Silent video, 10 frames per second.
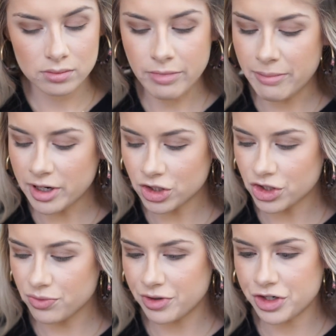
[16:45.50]
Maybe I
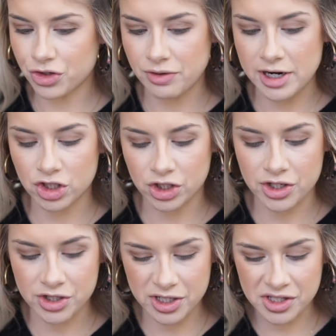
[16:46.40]
should read
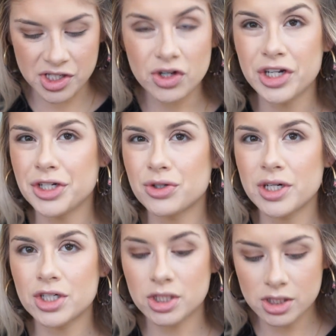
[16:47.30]
directions. Is there any
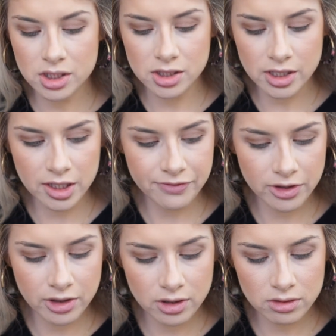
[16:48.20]
directions inside of
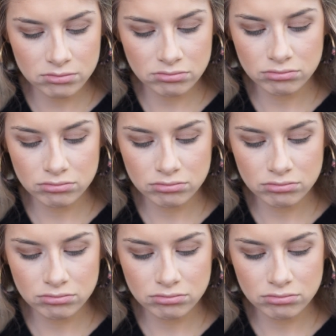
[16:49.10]
here?